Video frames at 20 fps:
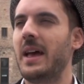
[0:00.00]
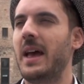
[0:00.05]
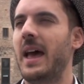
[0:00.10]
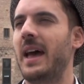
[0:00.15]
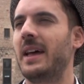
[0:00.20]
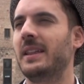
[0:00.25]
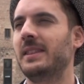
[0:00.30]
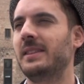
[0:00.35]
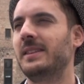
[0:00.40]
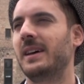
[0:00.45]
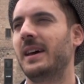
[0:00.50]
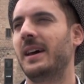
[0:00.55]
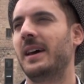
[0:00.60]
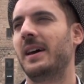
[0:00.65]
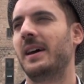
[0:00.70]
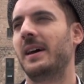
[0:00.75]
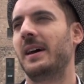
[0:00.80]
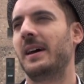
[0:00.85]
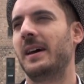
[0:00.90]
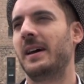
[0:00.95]
and
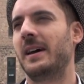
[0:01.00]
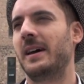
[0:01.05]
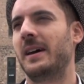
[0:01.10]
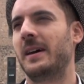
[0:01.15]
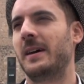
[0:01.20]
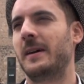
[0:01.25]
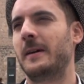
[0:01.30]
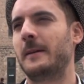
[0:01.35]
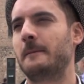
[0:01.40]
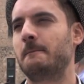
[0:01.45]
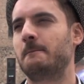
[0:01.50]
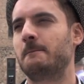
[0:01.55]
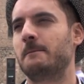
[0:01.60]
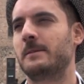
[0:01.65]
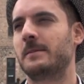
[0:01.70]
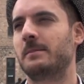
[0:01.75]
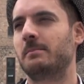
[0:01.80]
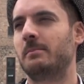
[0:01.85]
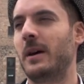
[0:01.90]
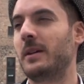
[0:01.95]

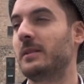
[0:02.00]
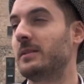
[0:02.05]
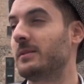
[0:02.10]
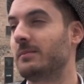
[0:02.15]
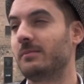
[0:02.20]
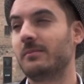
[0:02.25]
but